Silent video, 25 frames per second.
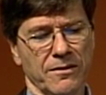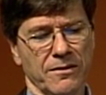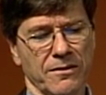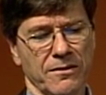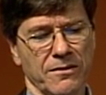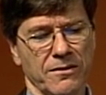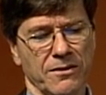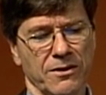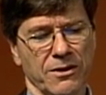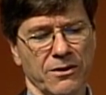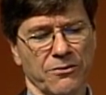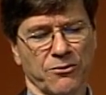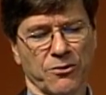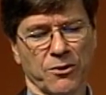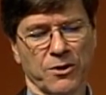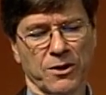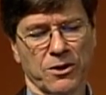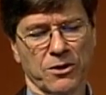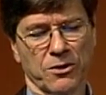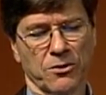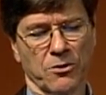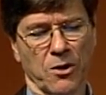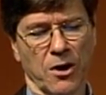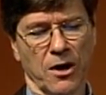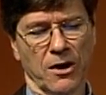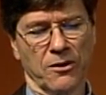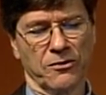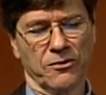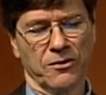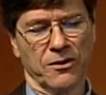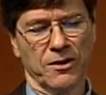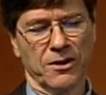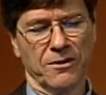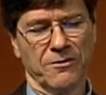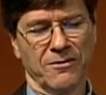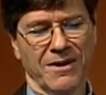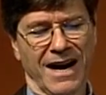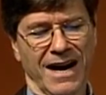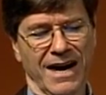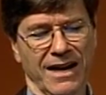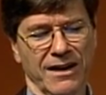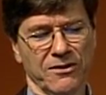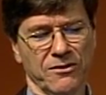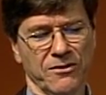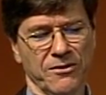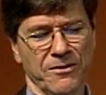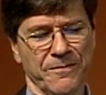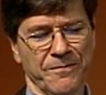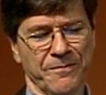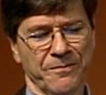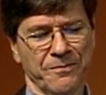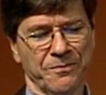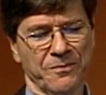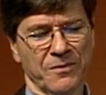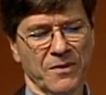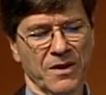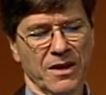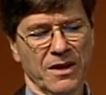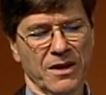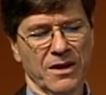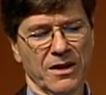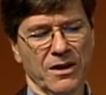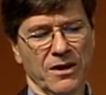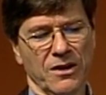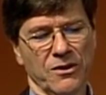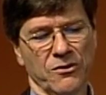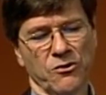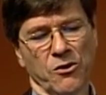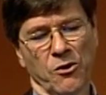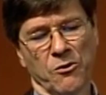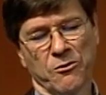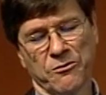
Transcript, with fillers: different across the divide. So